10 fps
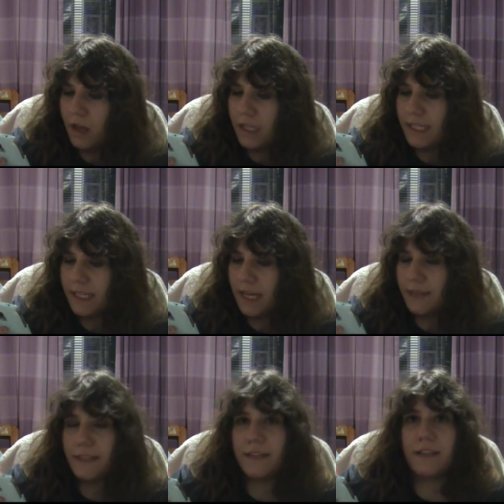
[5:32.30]
So,
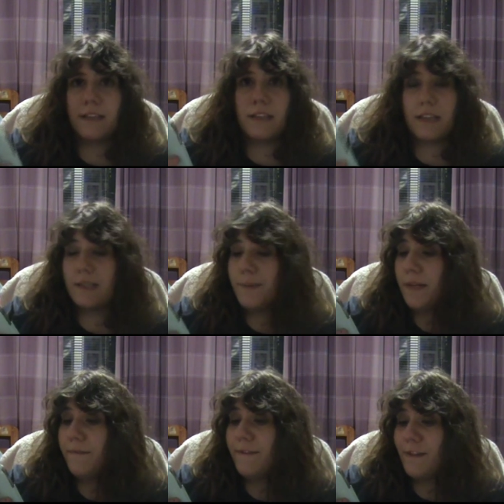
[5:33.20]
so it
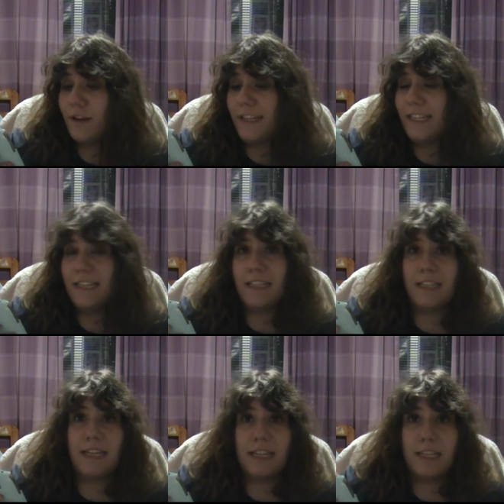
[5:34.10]
spent thirteen
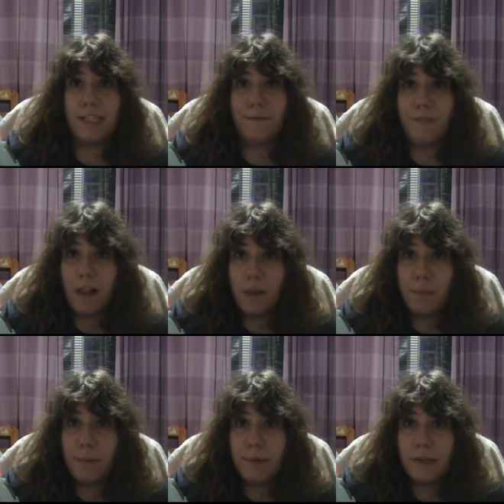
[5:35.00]
years in
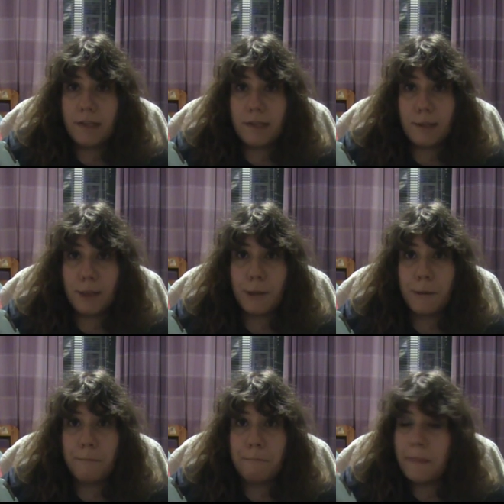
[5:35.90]
development
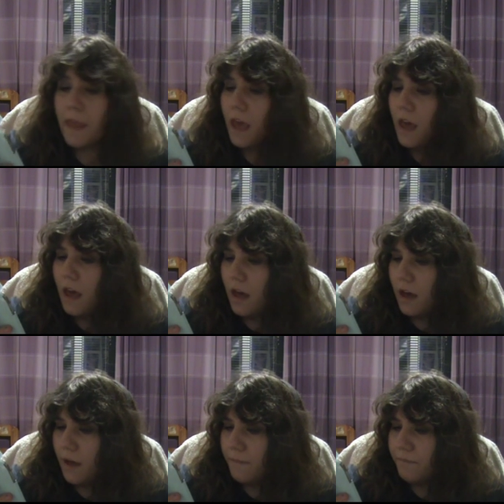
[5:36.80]

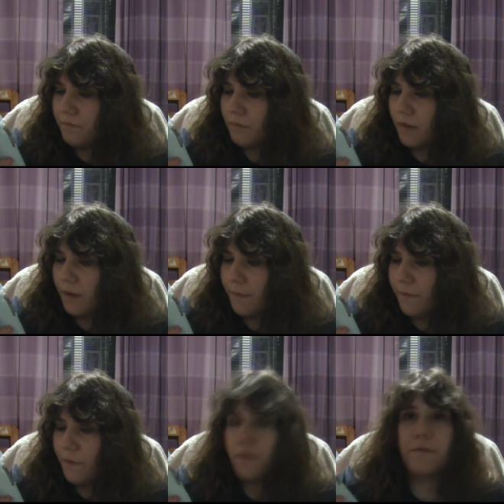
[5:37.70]
um,
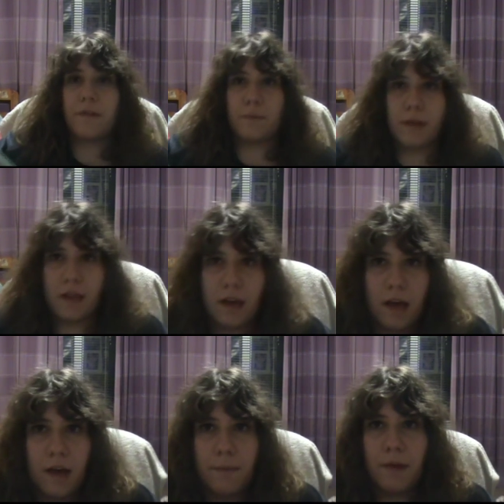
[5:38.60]
before filming
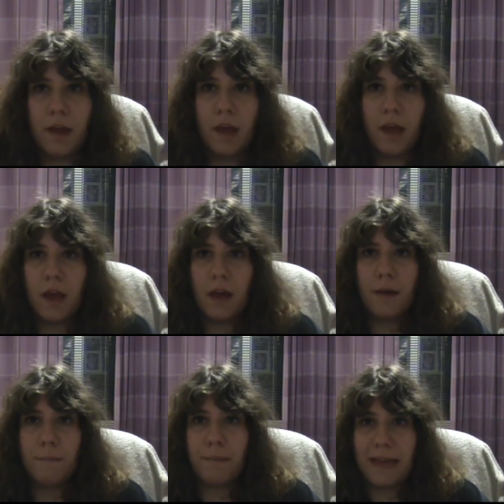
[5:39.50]
um,
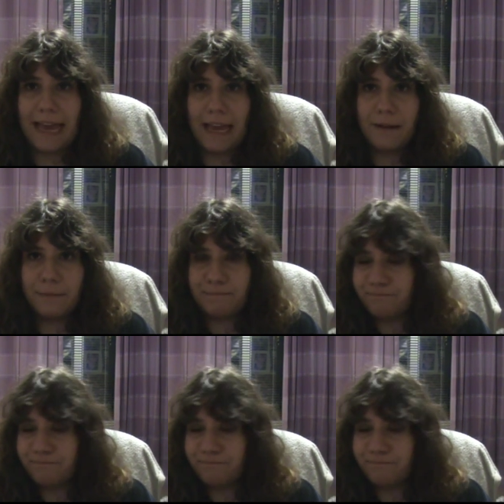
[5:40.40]
began.